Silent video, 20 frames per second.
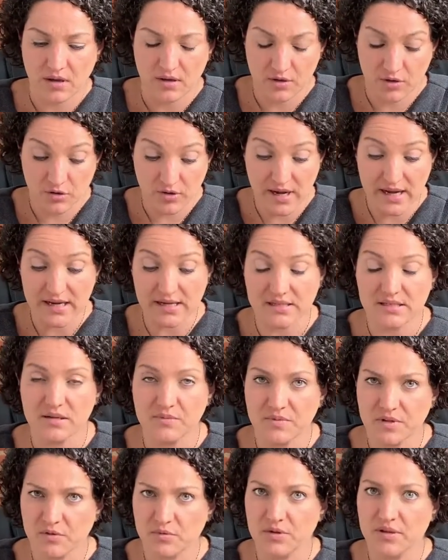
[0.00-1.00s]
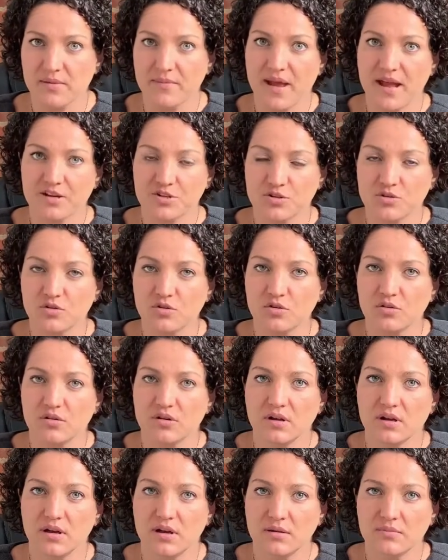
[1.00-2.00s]
creating something really magical,
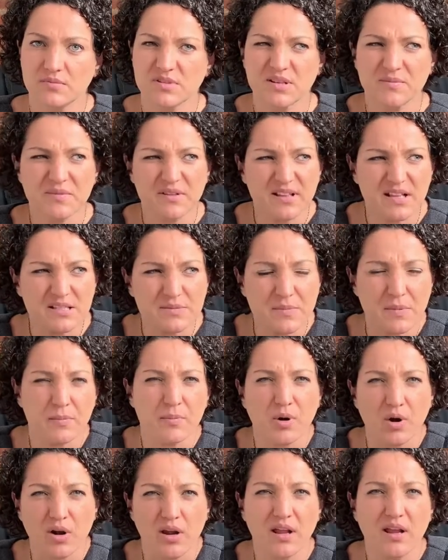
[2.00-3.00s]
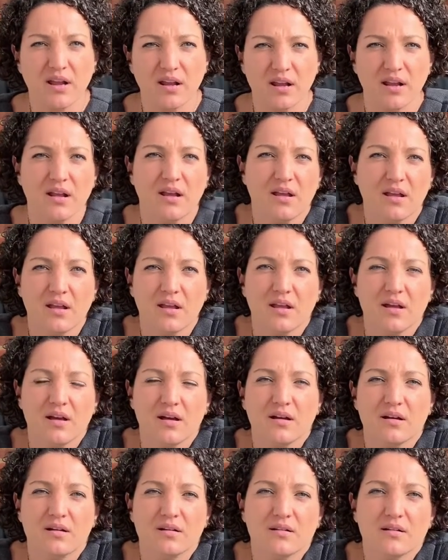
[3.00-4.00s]
something that's been burning
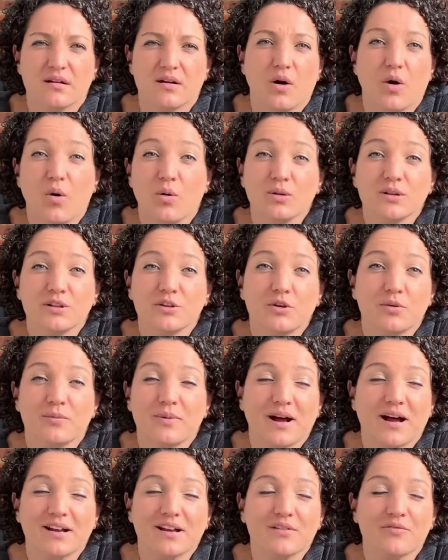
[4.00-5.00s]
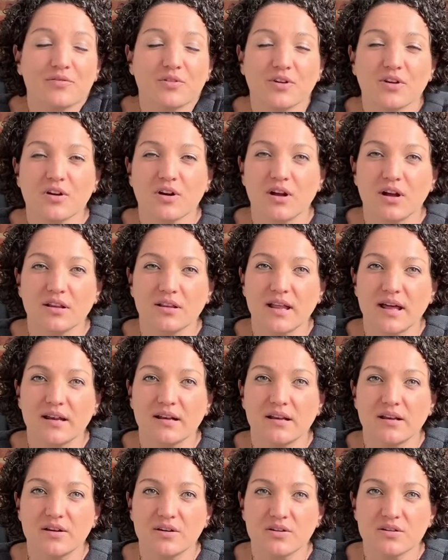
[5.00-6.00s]
a hole in your body for a lot
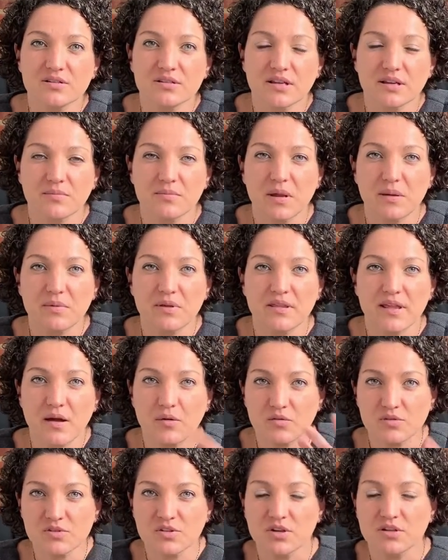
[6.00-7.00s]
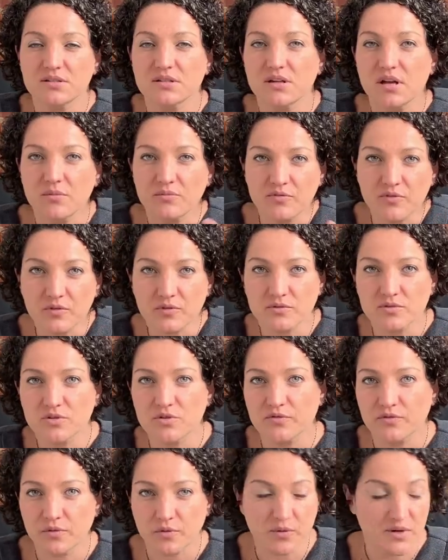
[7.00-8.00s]
of years. Like maybe that will start to come to
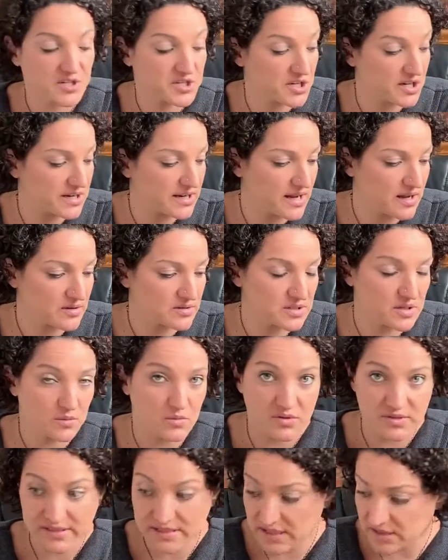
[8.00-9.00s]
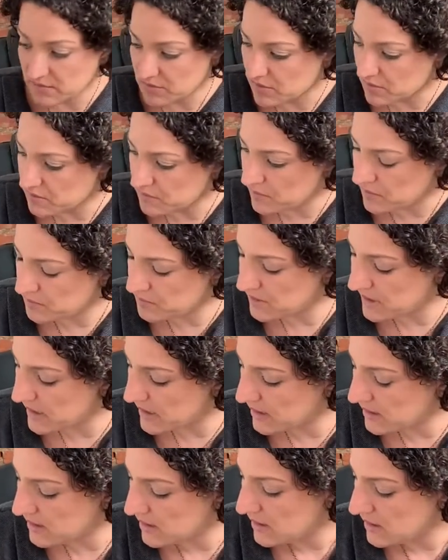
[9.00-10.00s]
fruition now. So we'll see. We'll
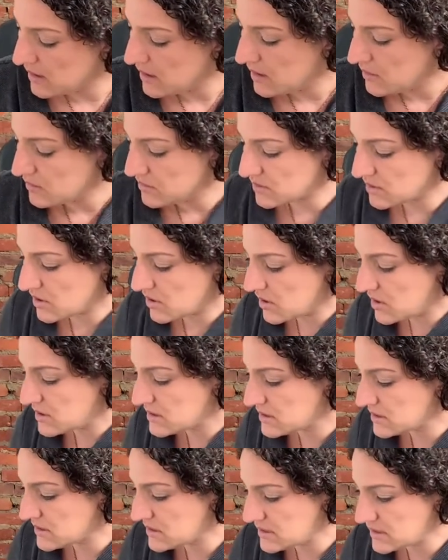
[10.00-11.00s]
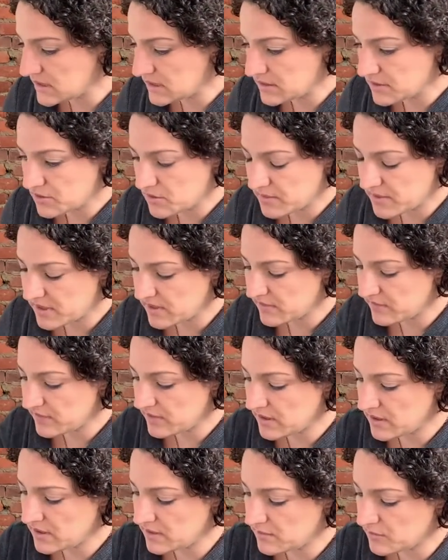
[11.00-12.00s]
play with the cards and see a little bit
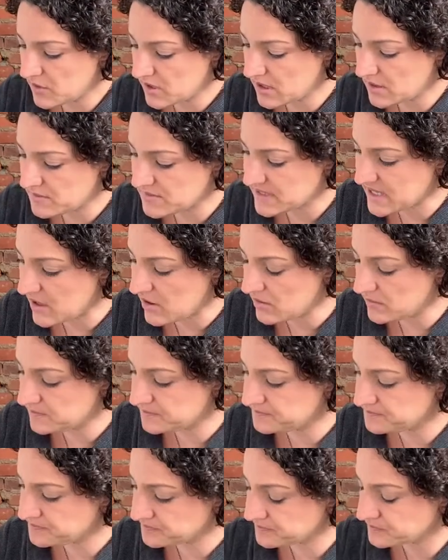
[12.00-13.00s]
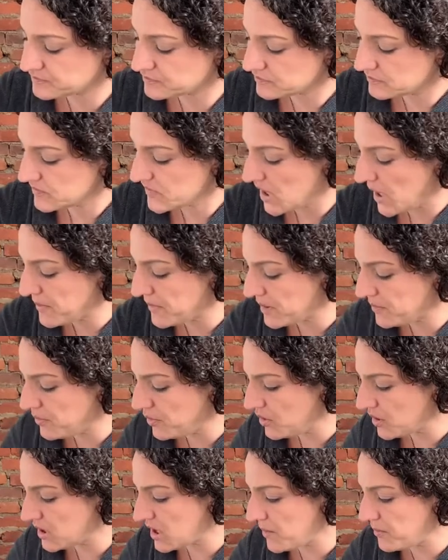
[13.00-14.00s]
of what comes out. I'm going to
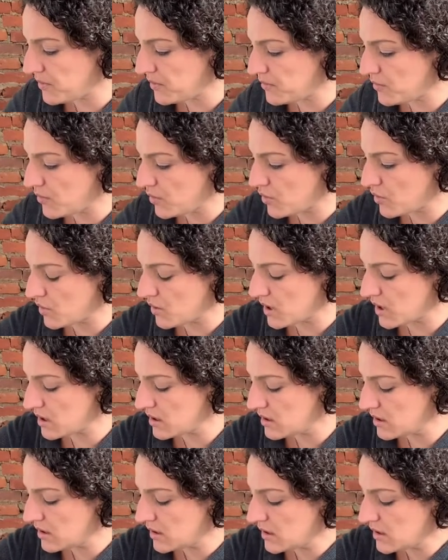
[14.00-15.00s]
pull a couple more,